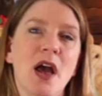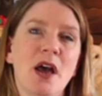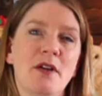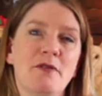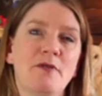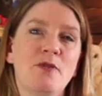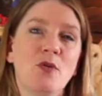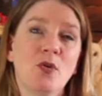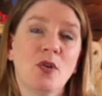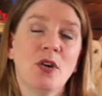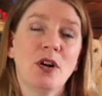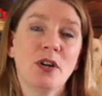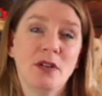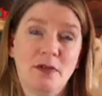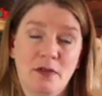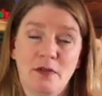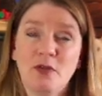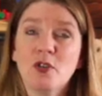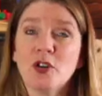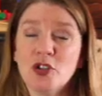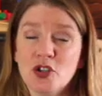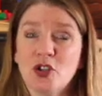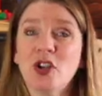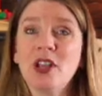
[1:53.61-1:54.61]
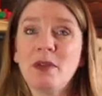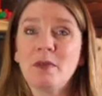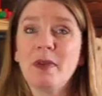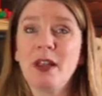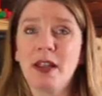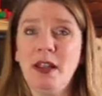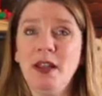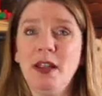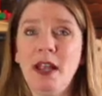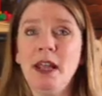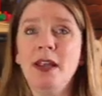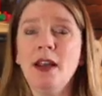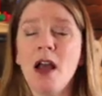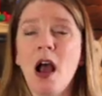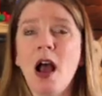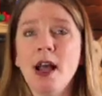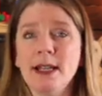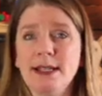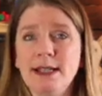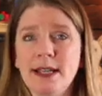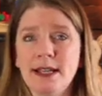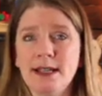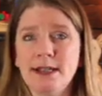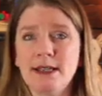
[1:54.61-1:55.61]
for treatment in
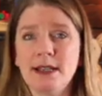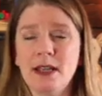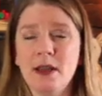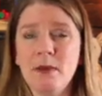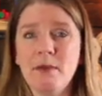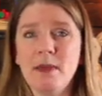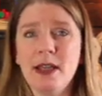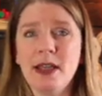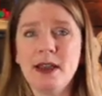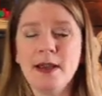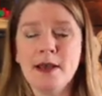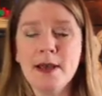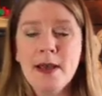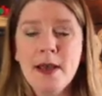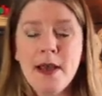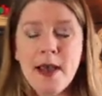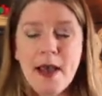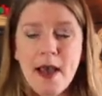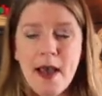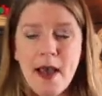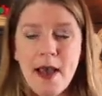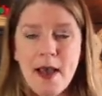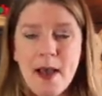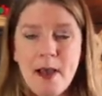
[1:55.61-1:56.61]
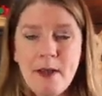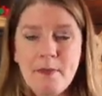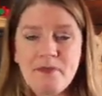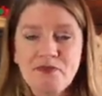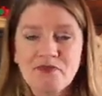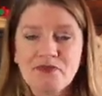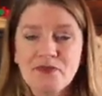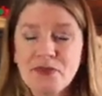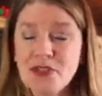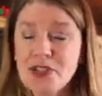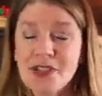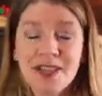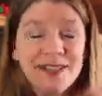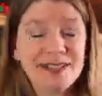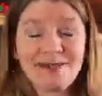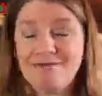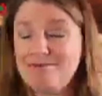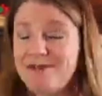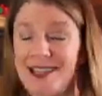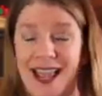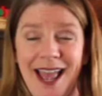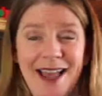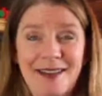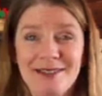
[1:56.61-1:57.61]
autism. And so
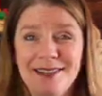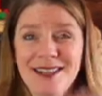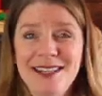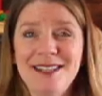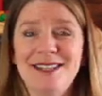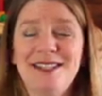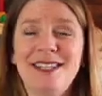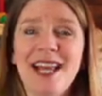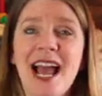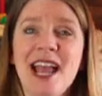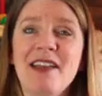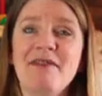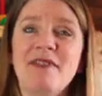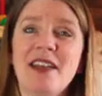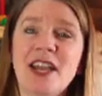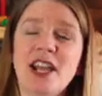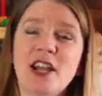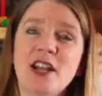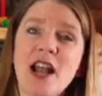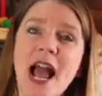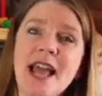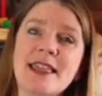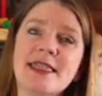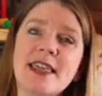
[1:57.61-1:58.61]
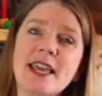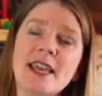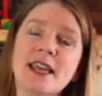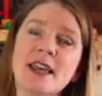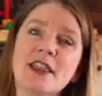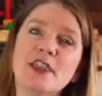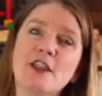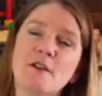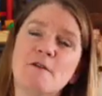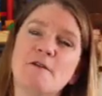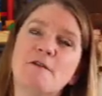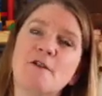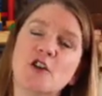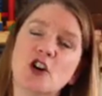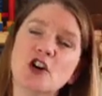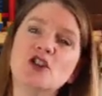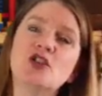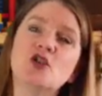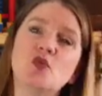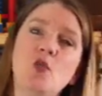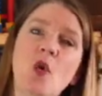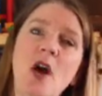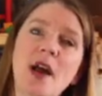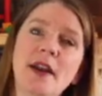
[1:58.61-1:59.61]
let's dive in. I think the
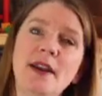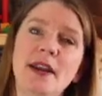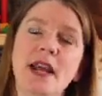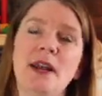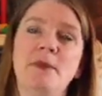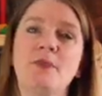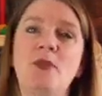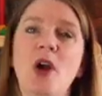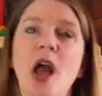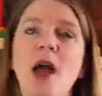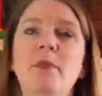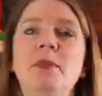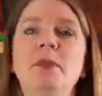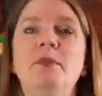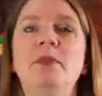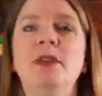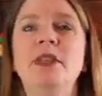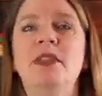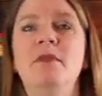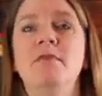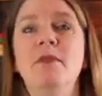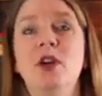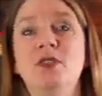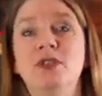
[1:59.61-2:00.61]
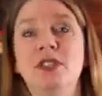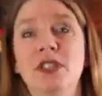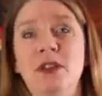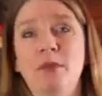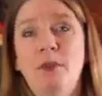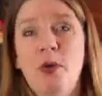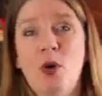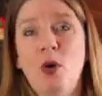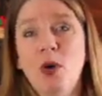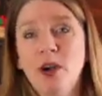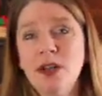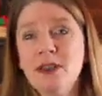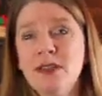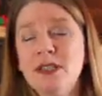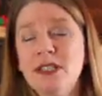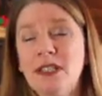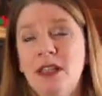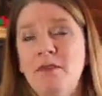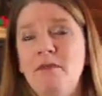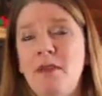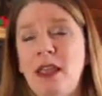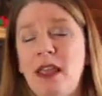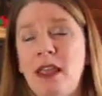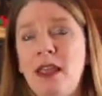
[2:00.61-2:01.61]
first one, and probably the most important
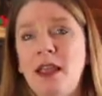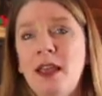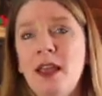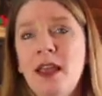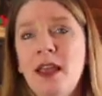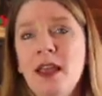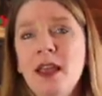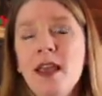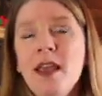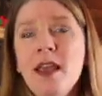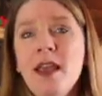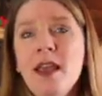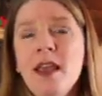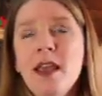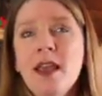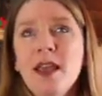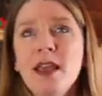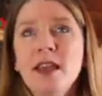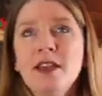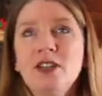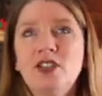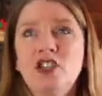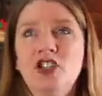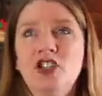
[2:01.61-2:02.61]
to me, is